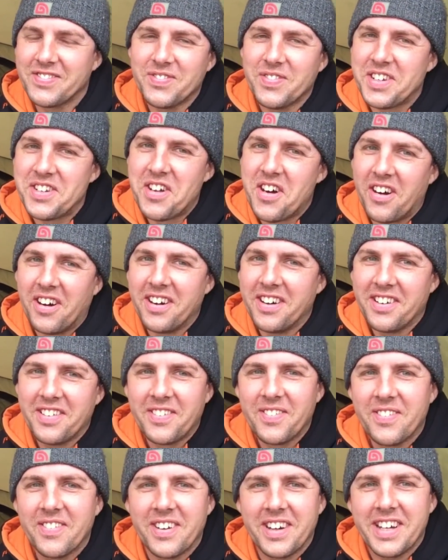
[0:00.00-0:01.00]
We're not.
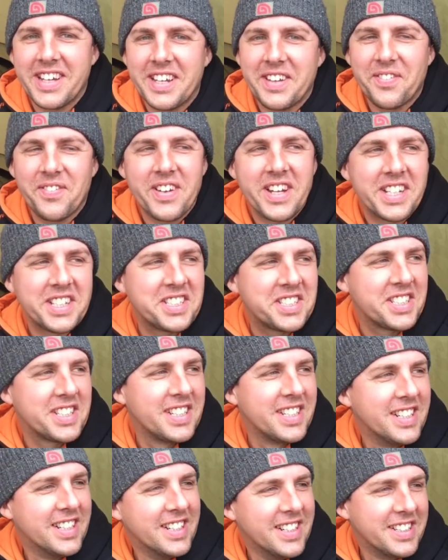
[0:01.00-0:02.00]
We're here to fish.
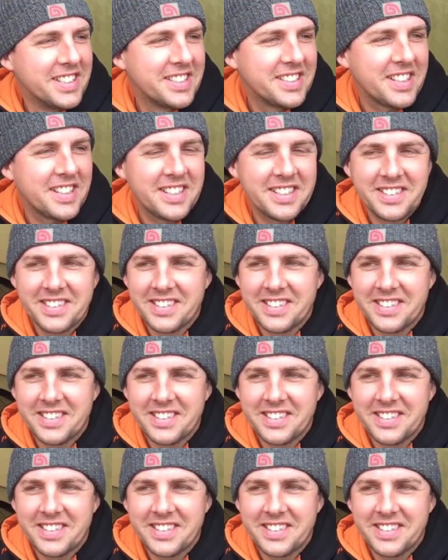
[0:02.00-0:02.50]
So...